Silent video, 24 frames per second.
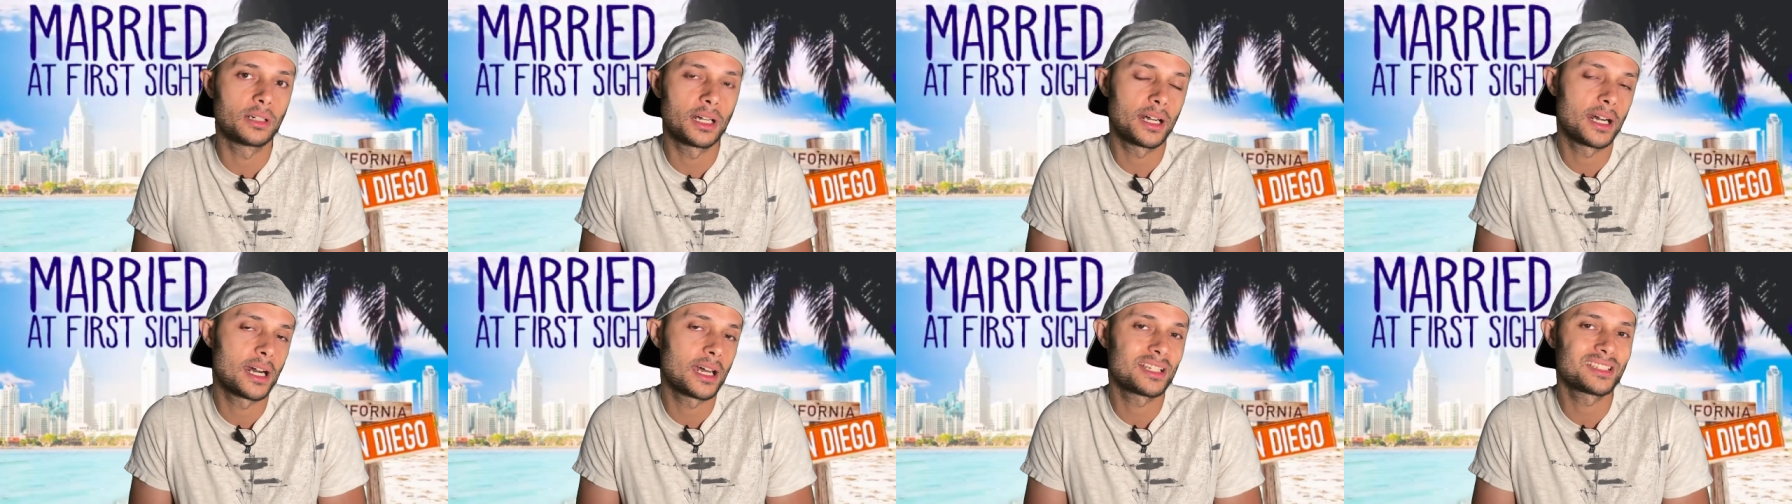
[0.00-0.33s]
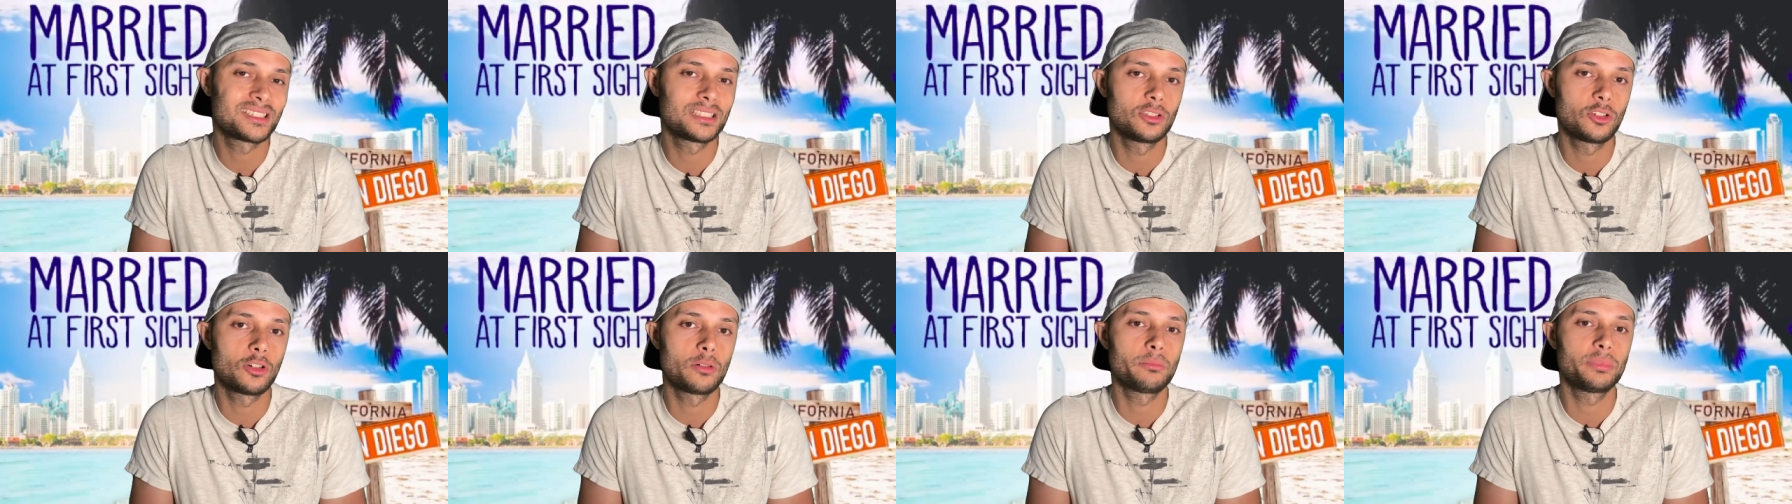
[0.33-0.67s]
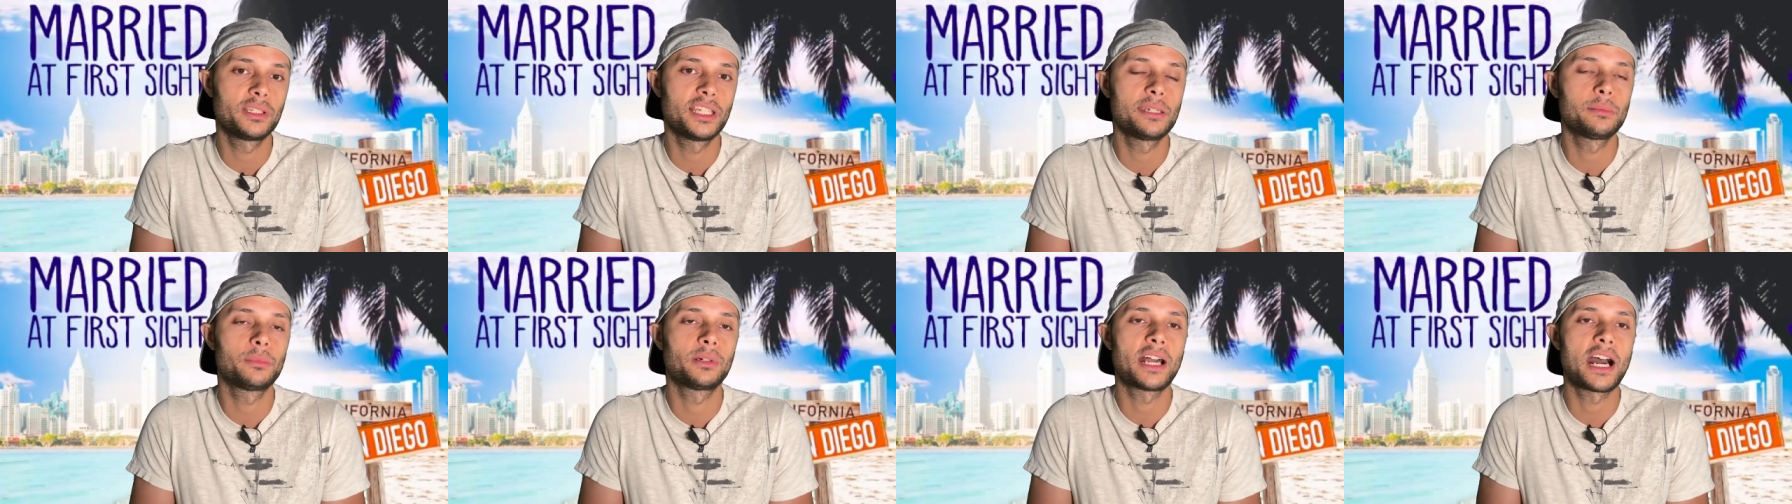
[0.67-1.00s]
I honestly don't
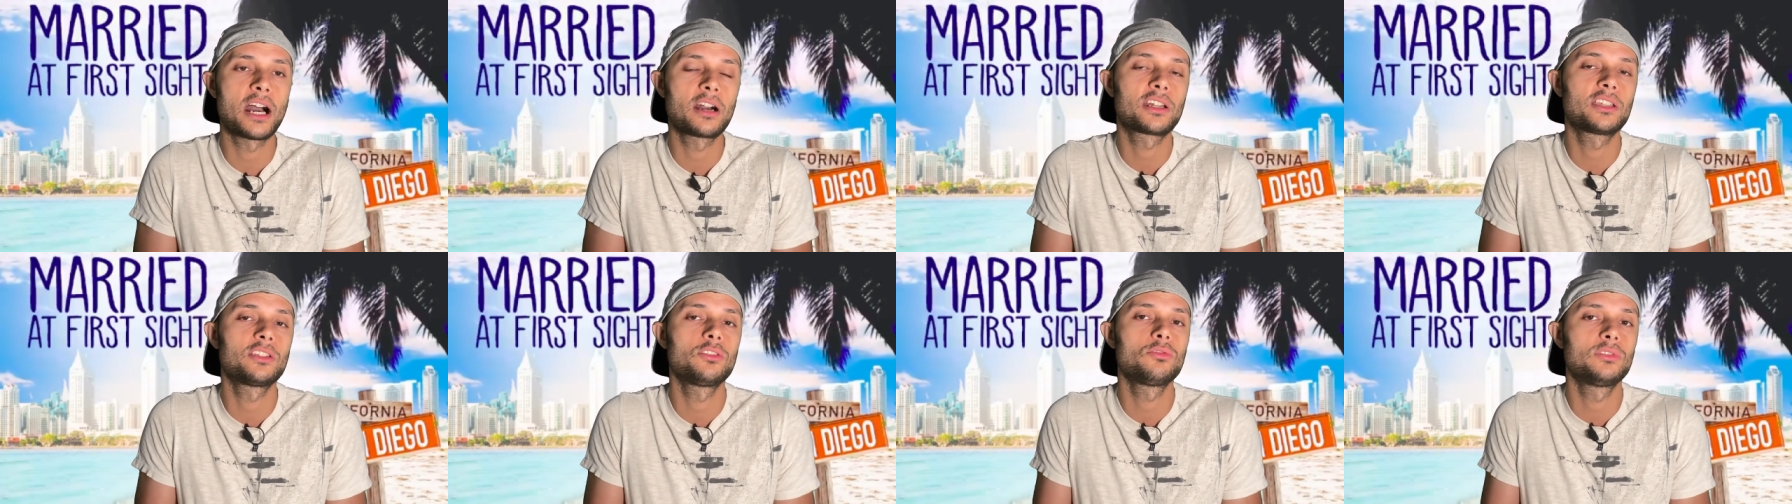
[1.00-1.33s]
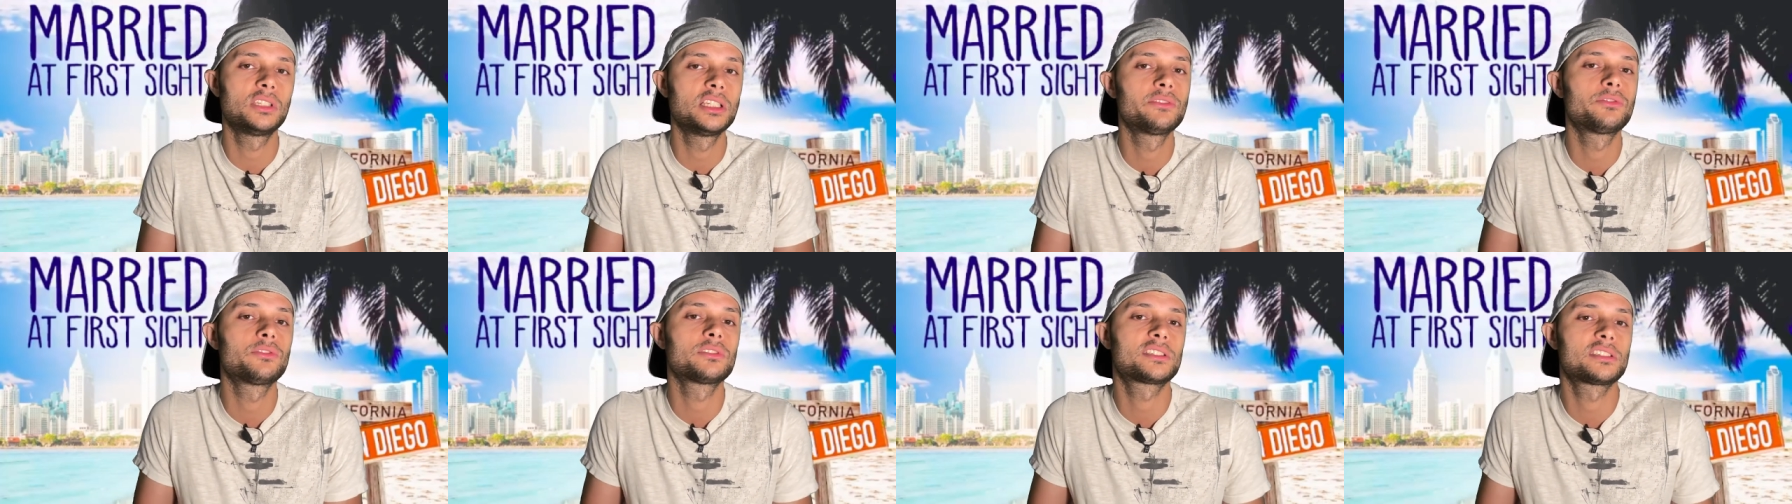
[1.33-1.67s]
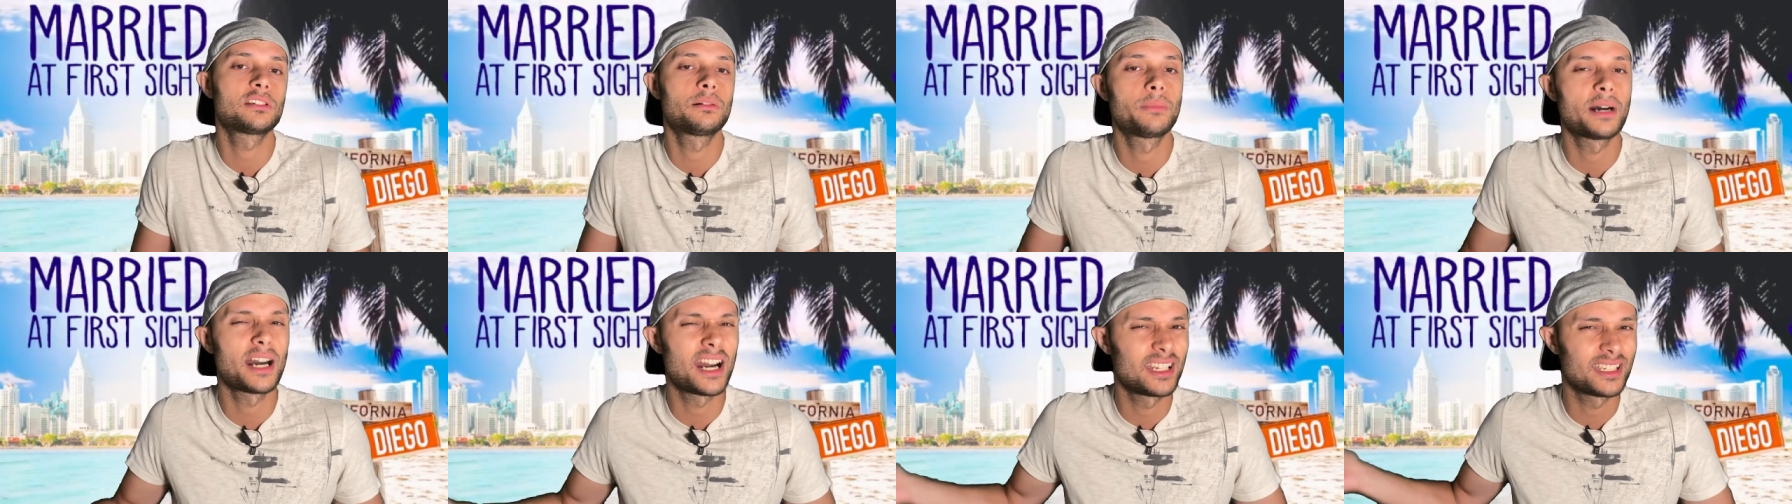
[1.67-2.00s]
blame her. How can you live with
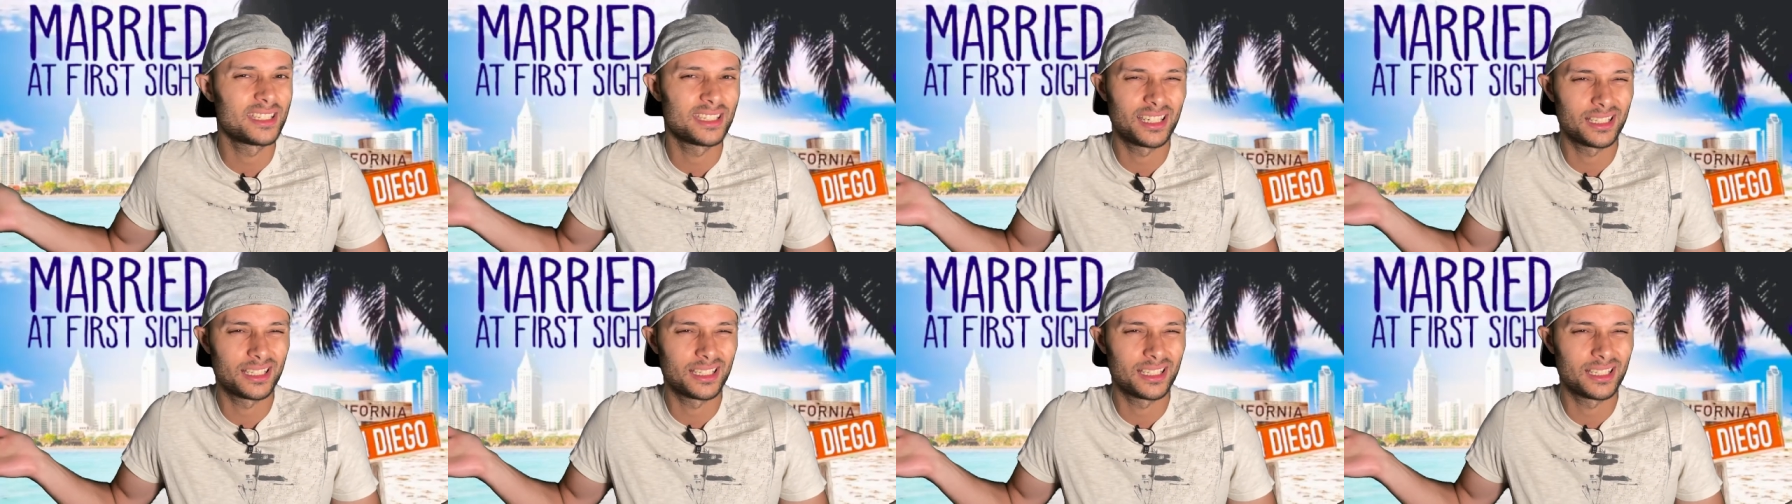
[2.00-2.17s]
somebody